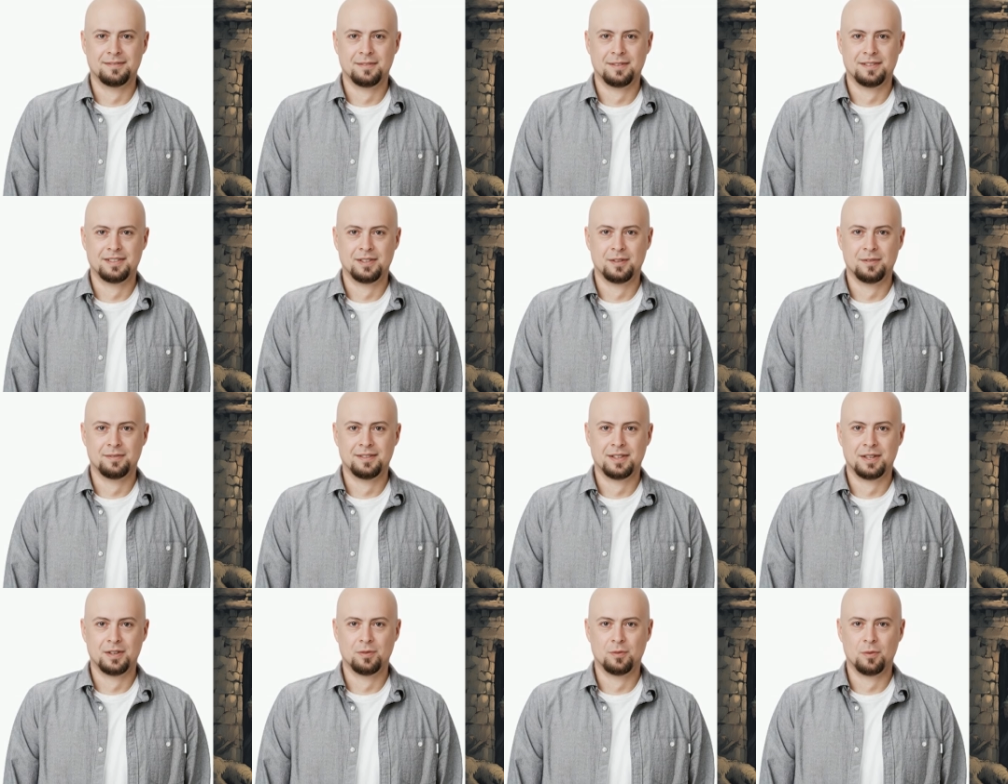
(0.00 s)
"We don't
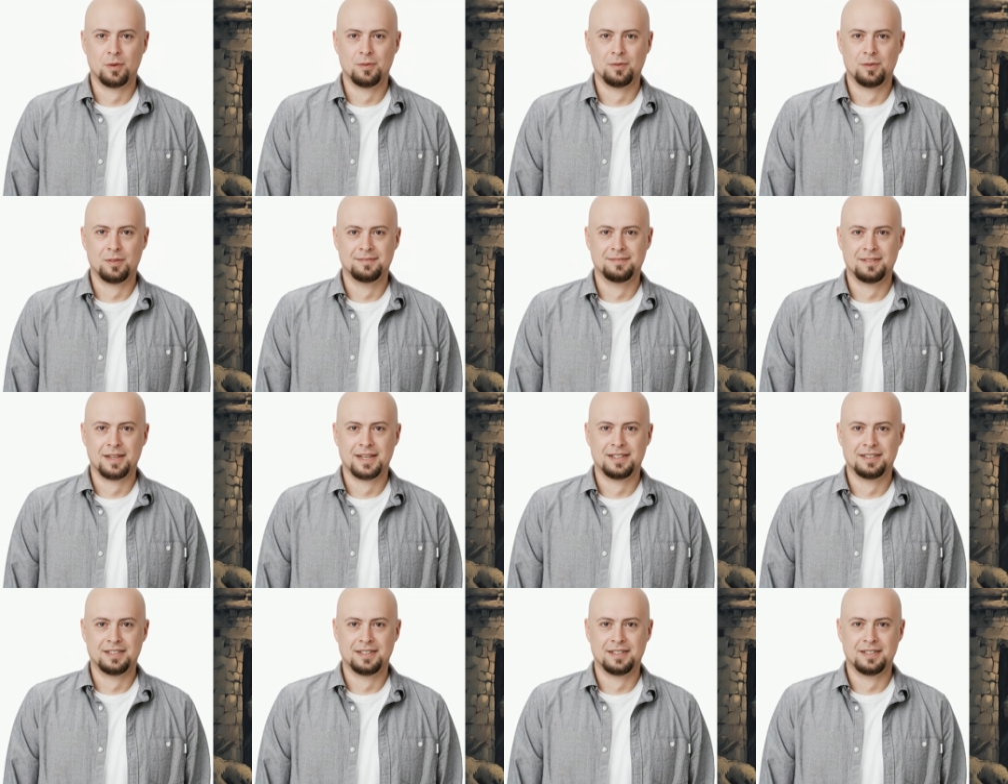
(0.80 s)
know what we'll
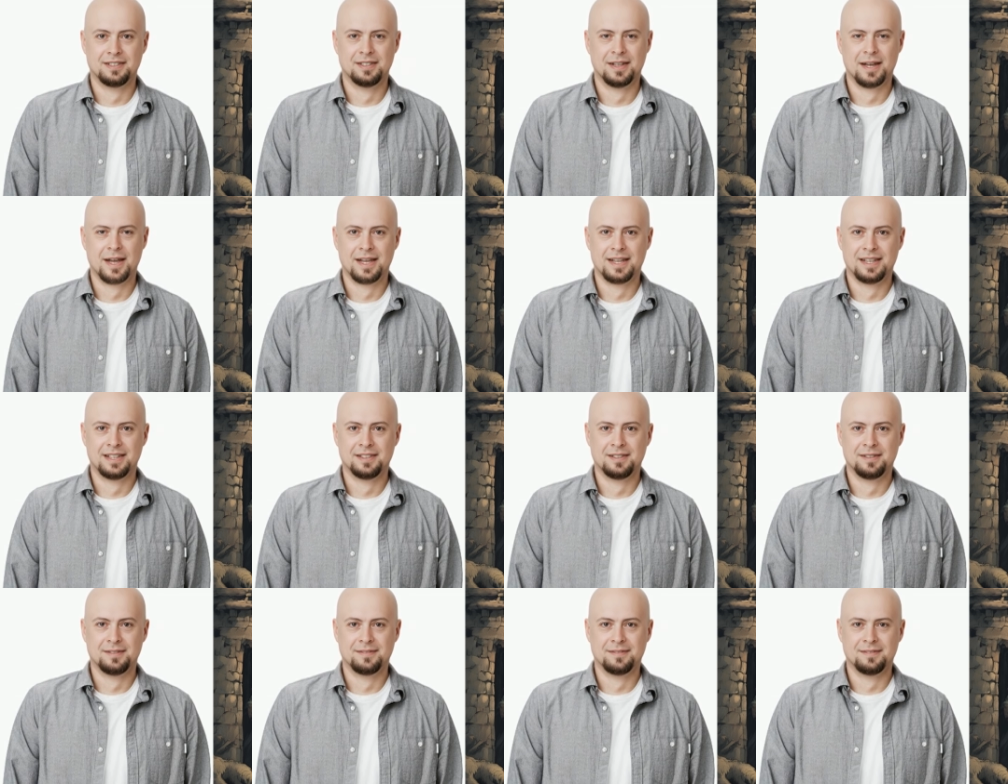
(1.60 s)
find
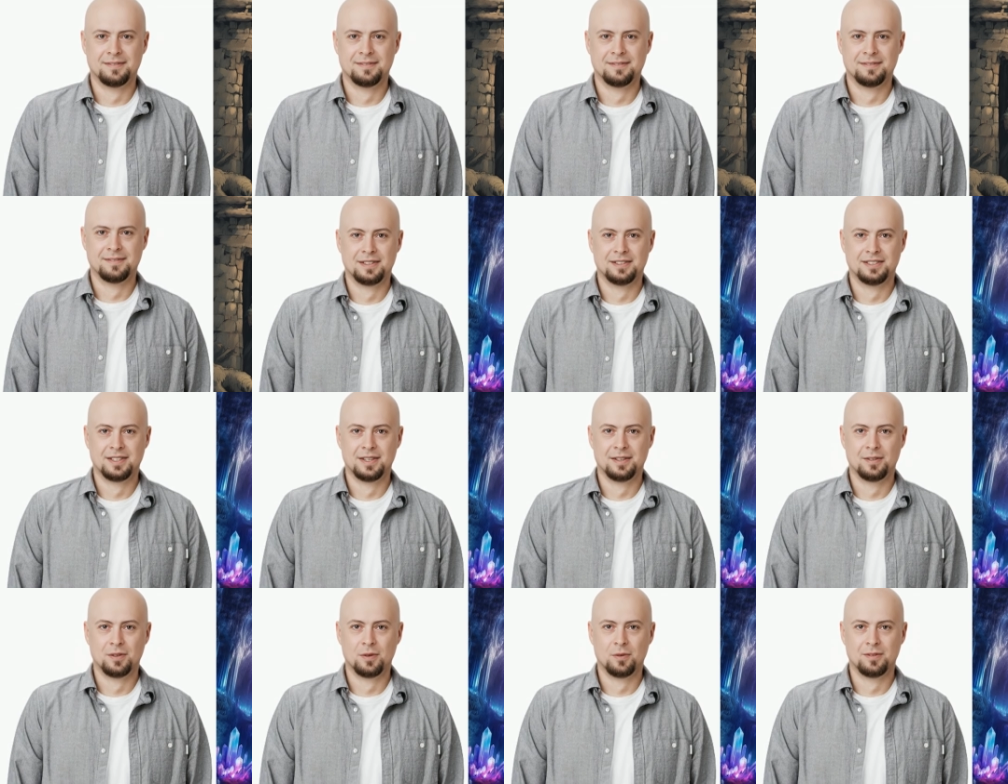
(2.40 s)
inside." The
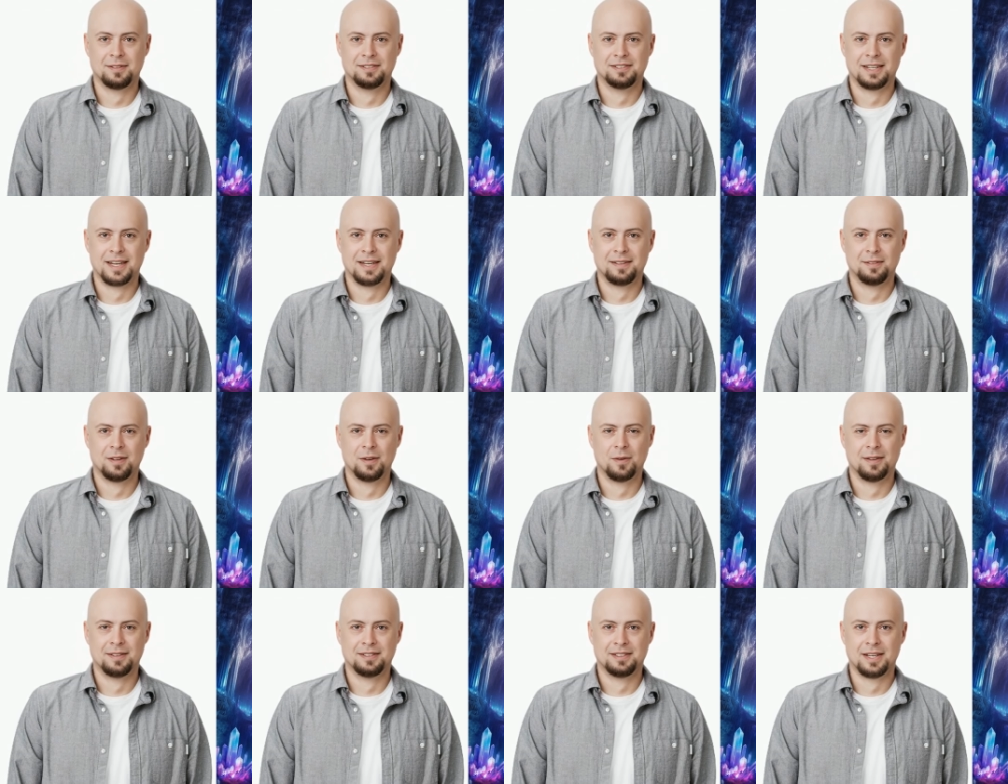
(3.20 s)
tunnel was
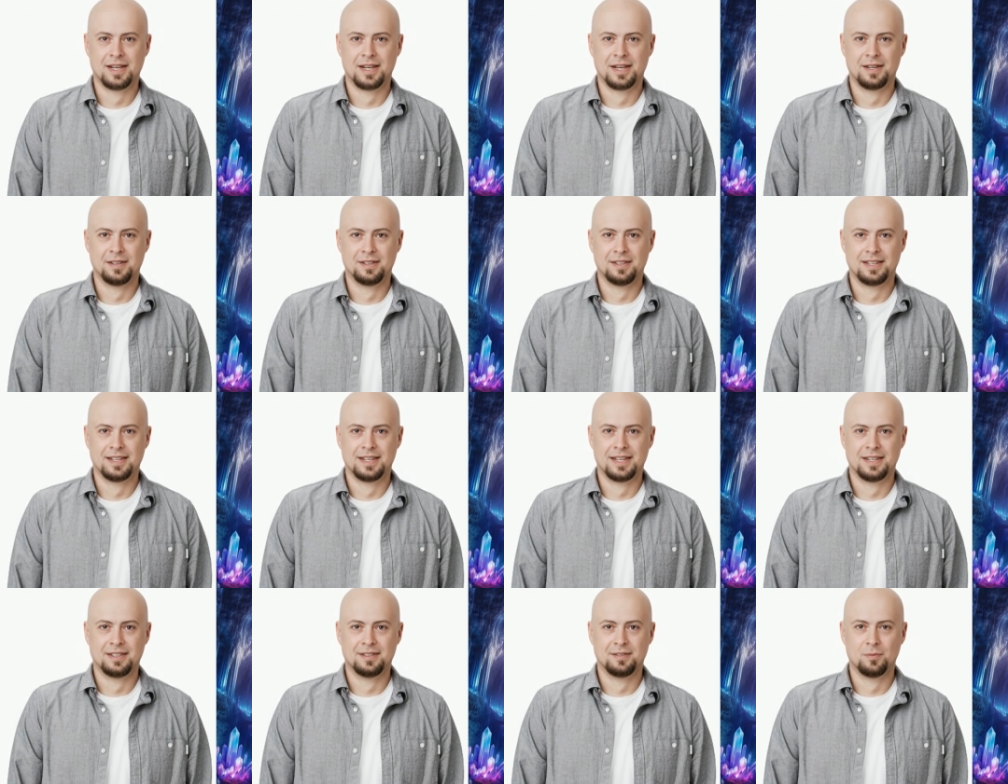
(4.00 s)
narrow and dark,
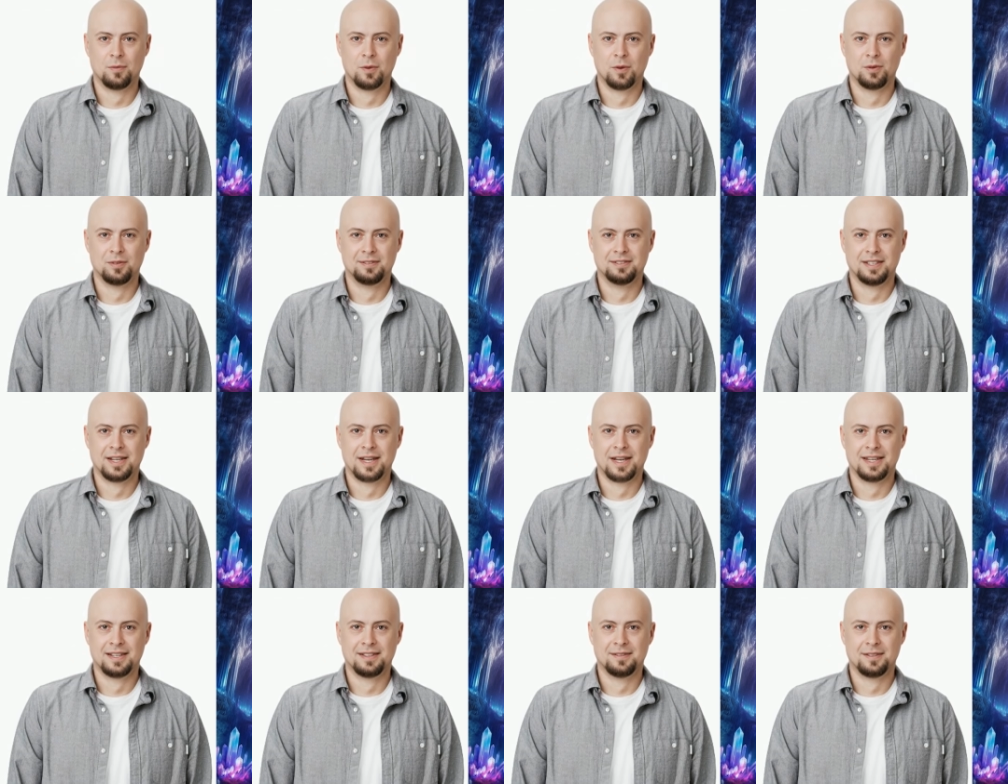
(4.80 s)
the walls
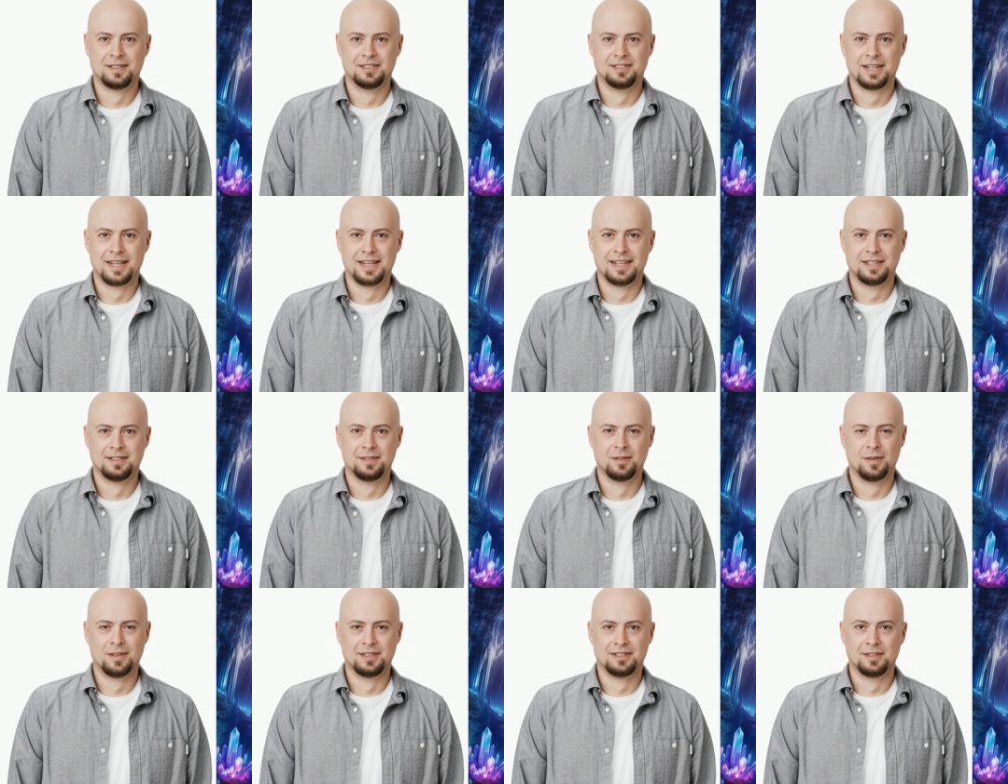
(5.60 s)
lined with
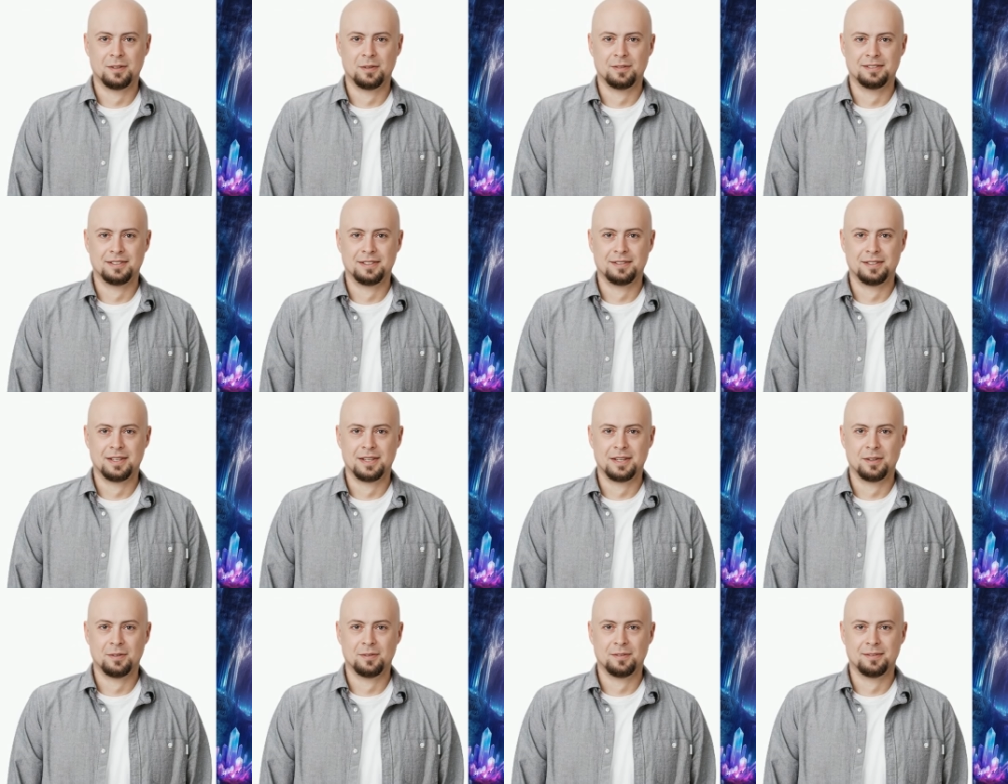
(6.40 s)
jagged crystals that
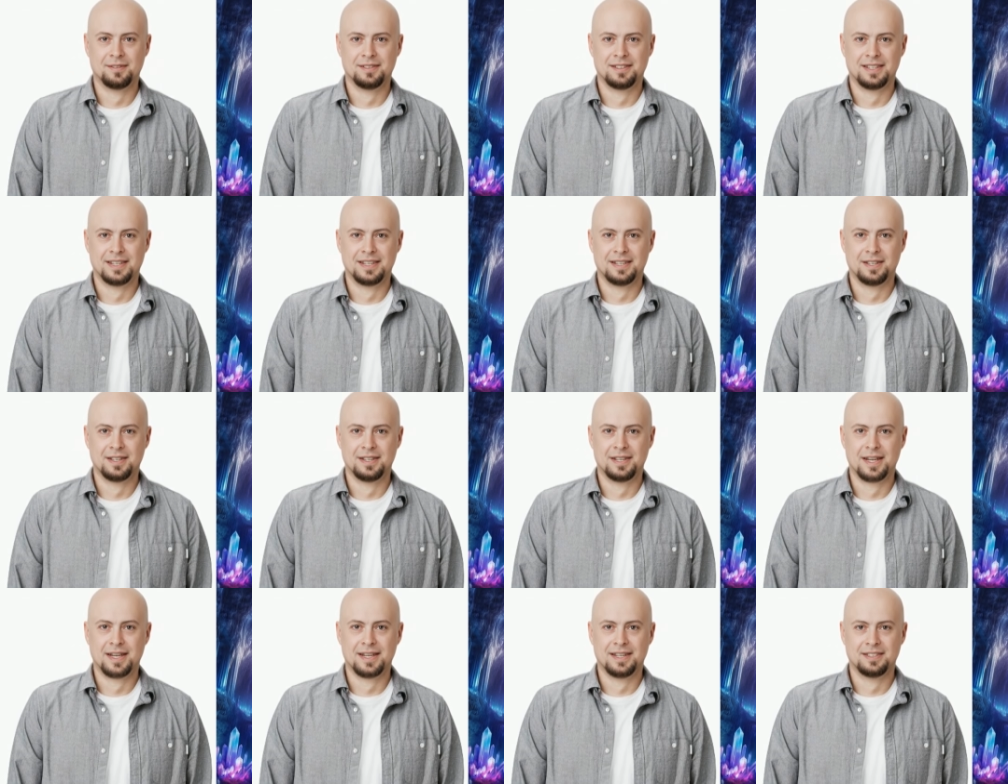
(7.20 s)
glowed with an
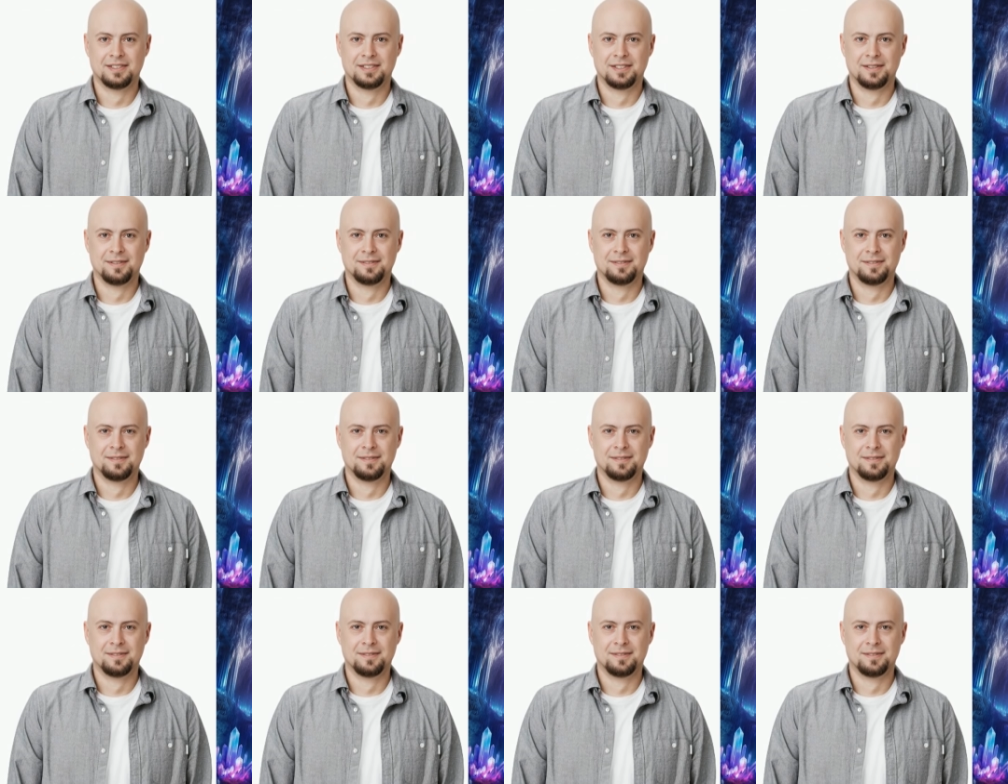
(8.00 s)
inner light.